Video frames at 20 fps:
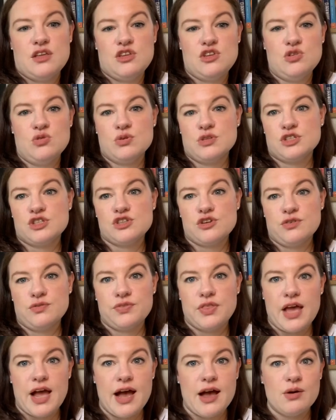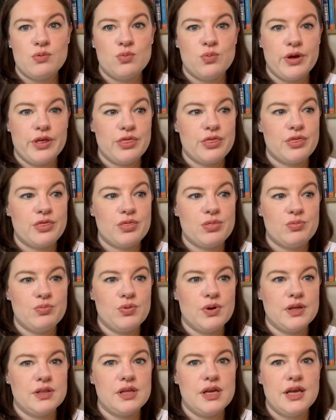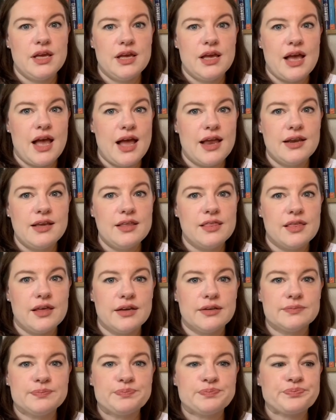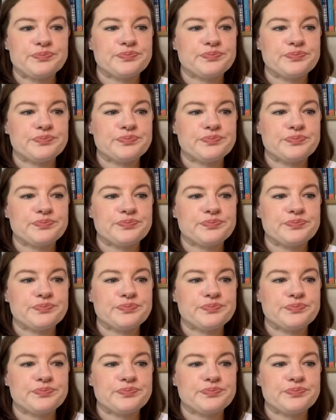you can serve that with really anything.